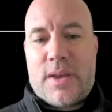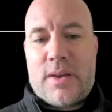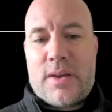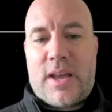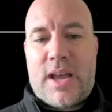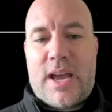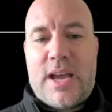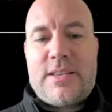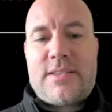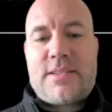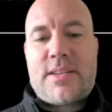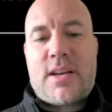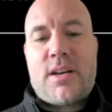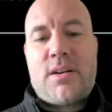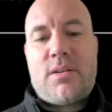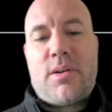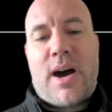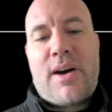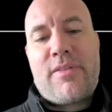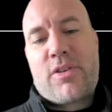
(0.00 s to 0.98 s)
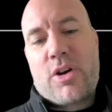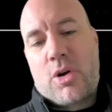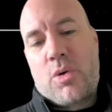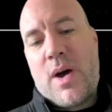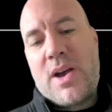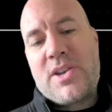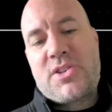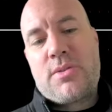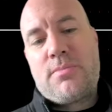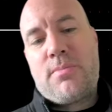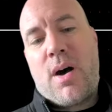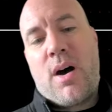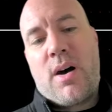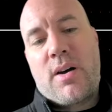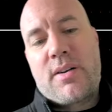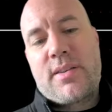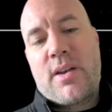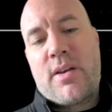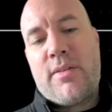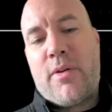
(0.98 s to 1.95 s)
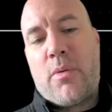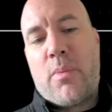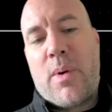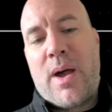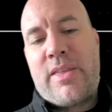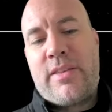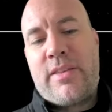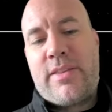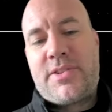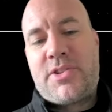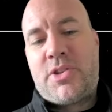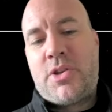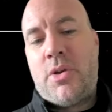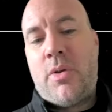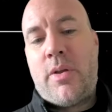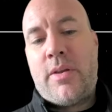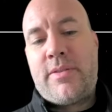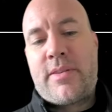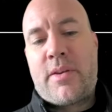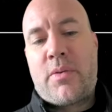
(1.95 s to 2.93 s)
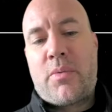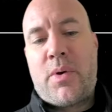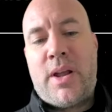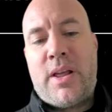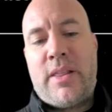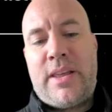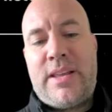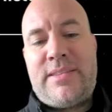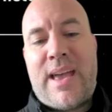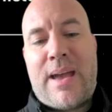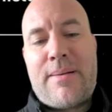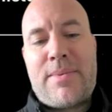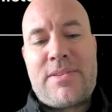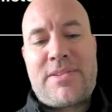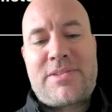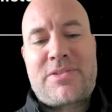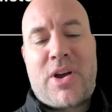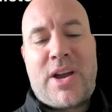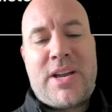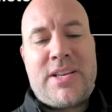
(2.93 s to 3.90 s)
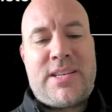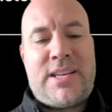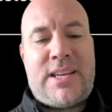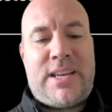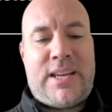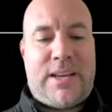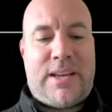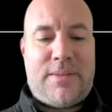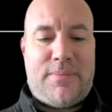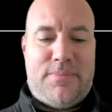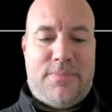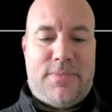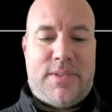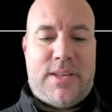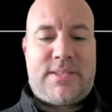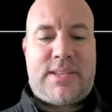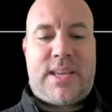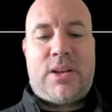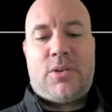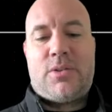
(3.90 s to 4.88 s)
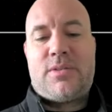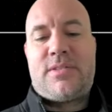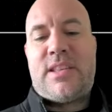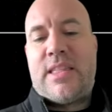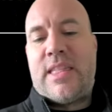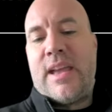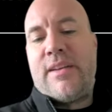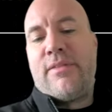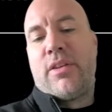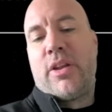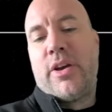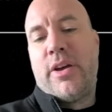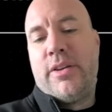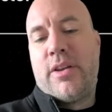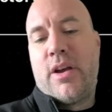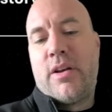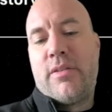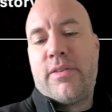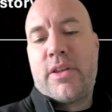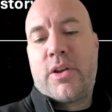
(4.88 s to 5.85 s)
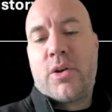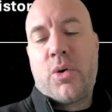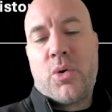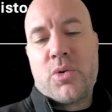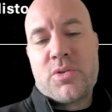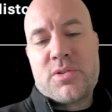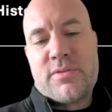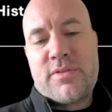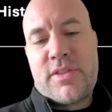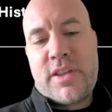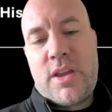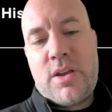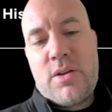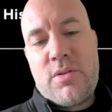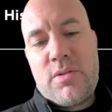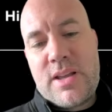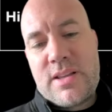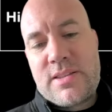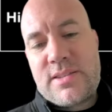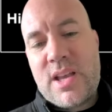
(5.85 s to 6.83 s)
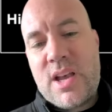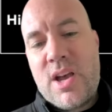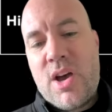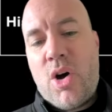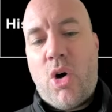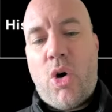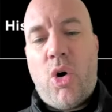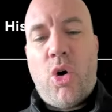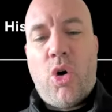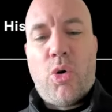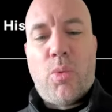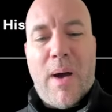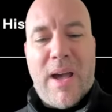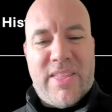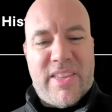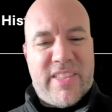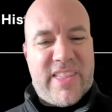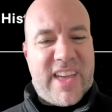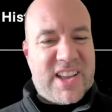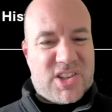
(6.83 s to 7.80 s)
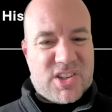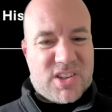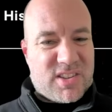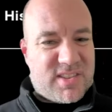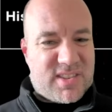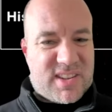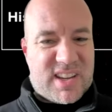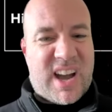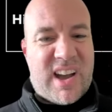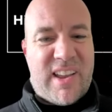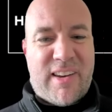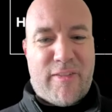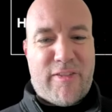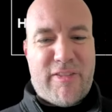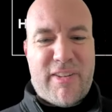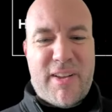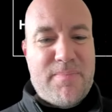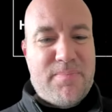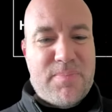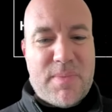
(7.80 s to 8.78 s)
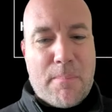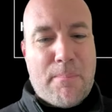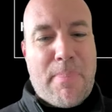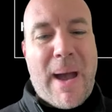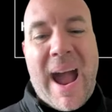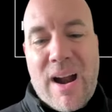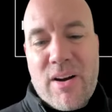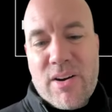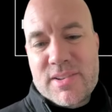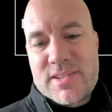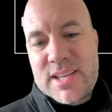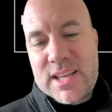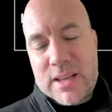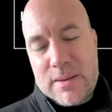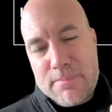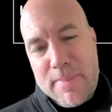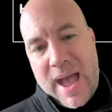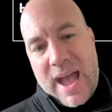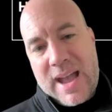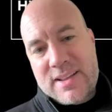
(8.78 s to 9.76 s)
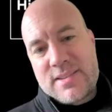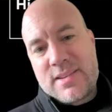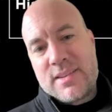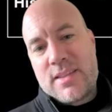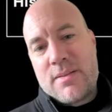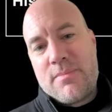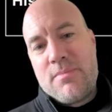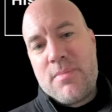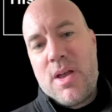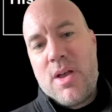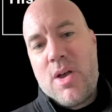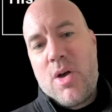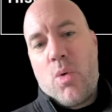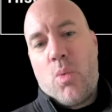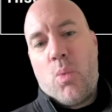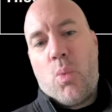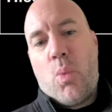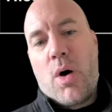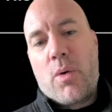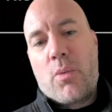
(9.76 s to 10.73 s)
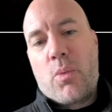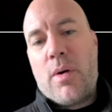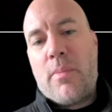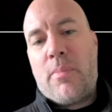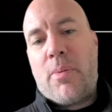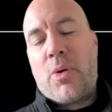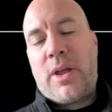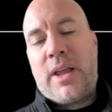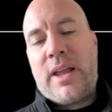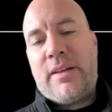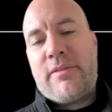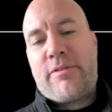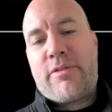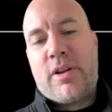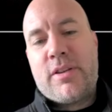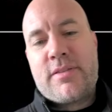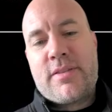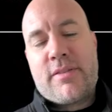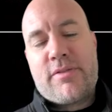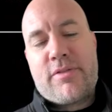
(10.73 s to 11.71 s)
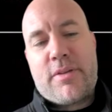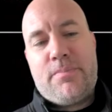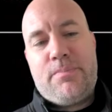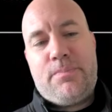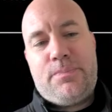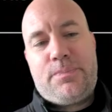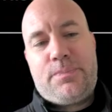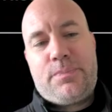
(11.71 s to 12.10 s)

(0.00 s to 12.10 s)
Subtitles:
Okay, so I've got question marks over whether the students are really demonstrating the skills that they've learned over the course of the unit, or whether they're just kind of parroting back to them what we're putting in front of them.